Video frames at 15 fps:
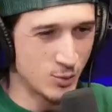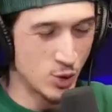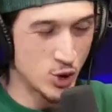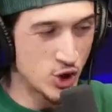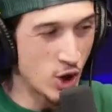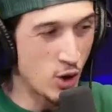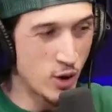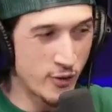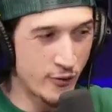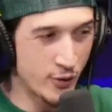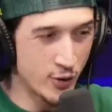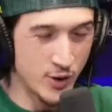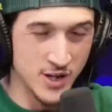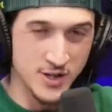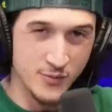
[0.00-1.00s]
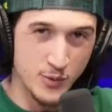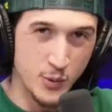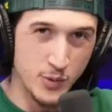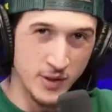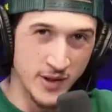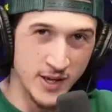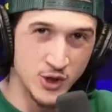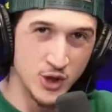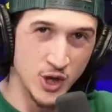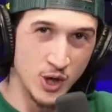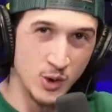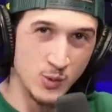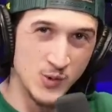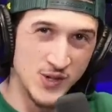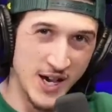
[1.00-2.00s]
We're sorry for you guys if you were the late
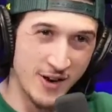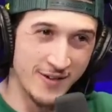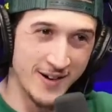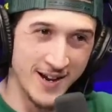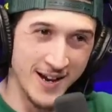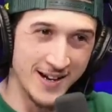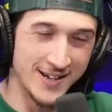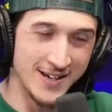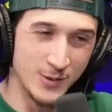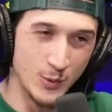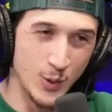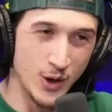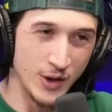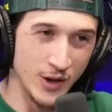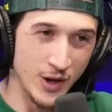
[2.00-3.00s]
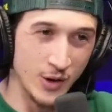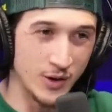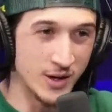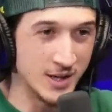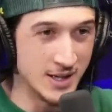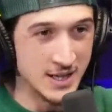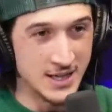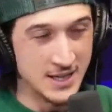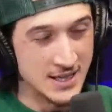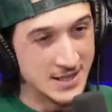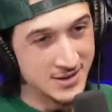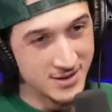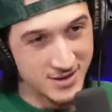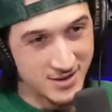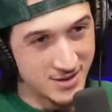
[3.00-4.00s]
show Saturday night in Royal Oak.
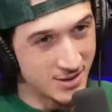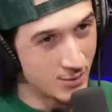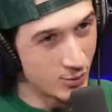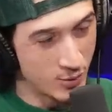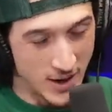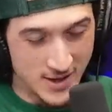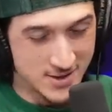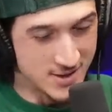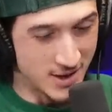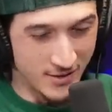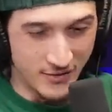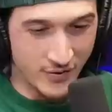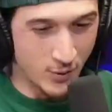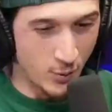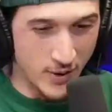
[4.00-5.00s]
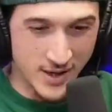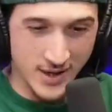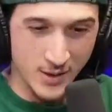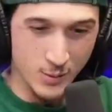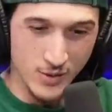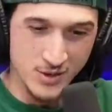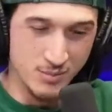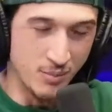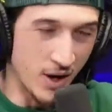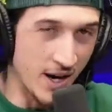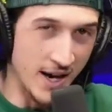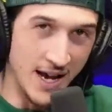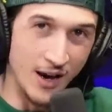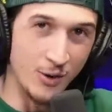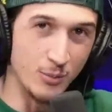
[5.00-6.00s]
The rest of the weekend was
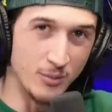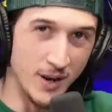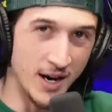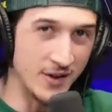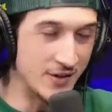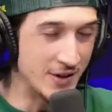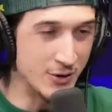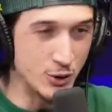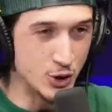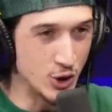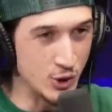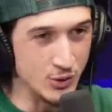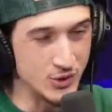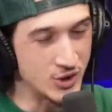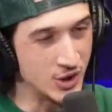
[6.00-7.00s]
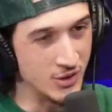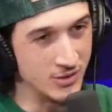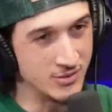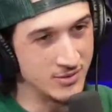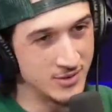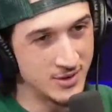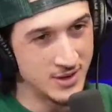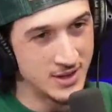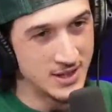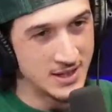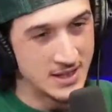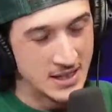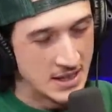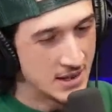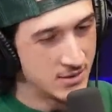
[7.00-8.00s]
bought out by the other shows. So, yeah.
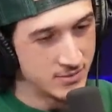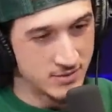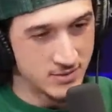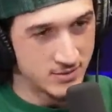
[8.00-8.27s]
It was